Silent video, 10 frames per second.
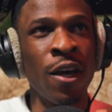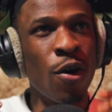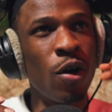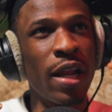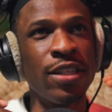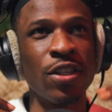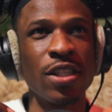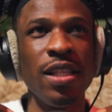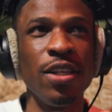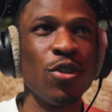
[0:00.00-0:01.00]
all I
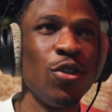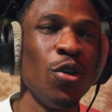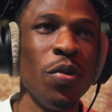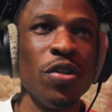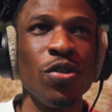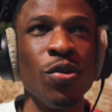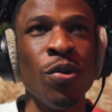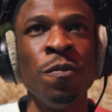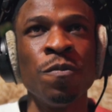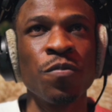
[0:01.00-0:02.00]
just need to do is
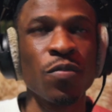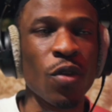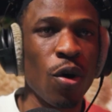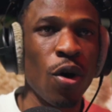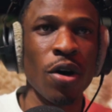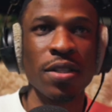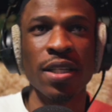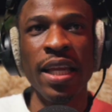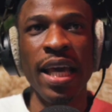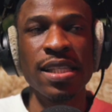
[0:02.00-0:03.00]
to
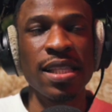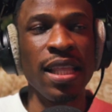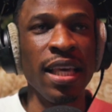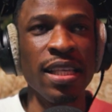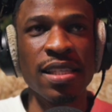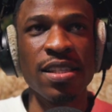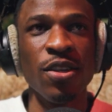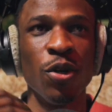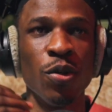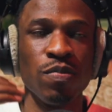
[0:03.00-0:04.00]
alternate things,
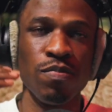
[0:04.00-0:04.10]
you know,